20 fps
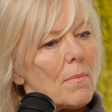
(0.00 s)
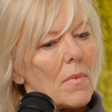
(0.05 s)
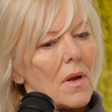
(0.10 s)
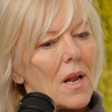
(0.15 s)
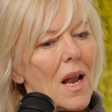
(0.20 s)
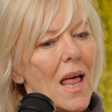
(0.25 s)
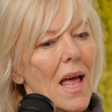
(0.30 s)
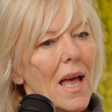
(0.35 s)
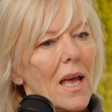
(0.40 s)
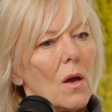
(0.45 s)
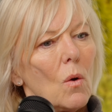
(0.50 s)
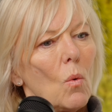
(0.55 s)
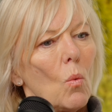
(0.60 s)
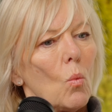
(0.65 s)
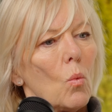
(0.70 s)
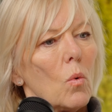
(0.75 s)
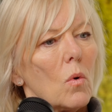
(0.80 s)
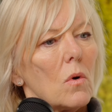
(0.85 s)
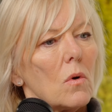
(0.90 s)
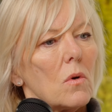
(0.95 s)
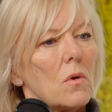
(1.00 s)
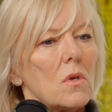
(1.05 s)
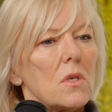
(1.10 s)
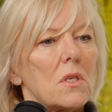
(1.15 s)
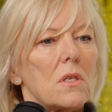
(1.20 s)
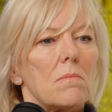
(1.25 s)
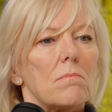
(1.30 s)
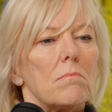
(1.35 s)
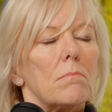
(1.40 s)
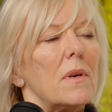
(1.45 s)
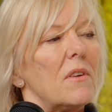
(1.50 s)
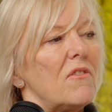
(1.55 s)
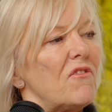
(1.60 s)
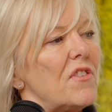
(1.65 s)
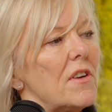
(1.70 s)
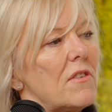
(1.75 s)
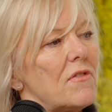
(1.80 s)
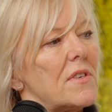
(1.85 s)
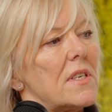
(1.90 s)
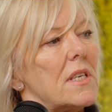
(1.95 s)
client was
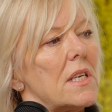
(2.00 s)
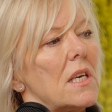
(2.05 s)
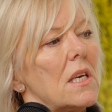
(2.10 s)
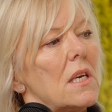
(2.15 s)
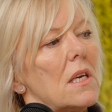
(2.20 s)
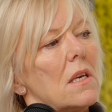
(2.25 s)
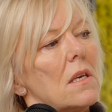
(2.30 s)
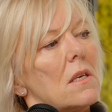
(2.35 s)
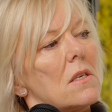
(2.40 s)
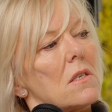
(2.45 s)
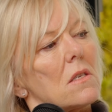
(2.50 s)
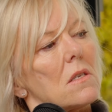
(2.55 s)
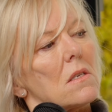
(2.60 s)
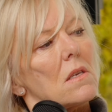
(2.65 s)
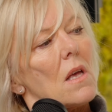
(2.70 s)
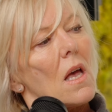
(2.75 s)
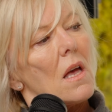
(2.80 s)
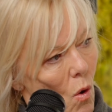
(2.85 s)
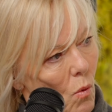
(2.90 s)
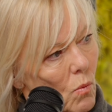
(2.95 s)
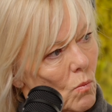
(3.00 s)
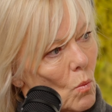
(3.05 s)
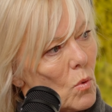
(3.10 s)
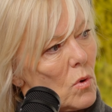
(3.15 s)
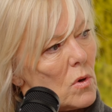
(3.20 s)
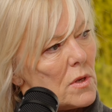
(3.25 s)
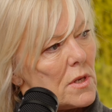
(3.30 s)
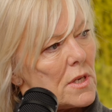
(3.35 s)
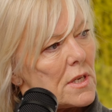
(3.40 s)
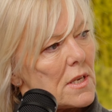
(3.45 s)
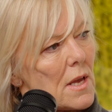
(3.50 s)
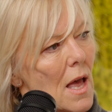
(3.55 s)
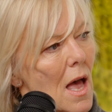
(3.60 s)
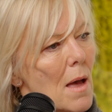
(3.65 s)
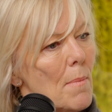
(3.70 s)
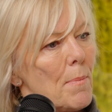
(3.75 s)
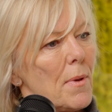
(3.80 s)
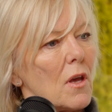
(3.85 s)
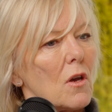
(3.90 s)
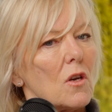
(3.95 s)
mid-50s onwards
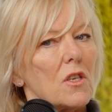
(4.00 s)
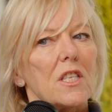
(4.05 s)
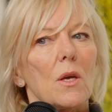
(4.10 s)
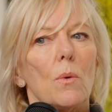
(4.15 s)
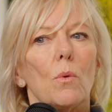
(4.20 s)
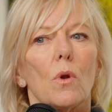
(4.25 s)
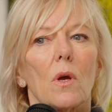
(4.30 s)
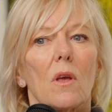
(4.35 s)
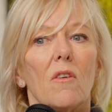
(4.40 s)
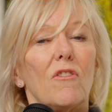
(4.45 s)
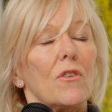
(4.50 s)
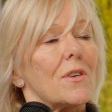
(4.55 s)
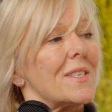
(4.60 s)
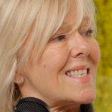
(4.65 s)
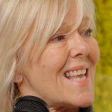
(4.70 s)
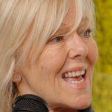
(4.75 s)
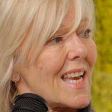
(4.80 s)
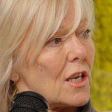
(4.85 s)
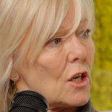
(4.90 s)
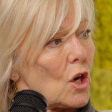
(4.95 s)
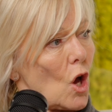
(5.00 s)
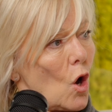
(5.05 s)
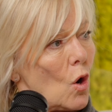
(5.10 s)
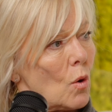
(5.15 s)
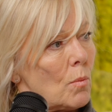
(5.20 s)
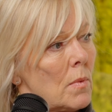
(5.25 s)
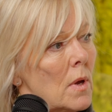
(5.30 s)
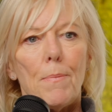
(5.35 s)
because they were looking for a second home.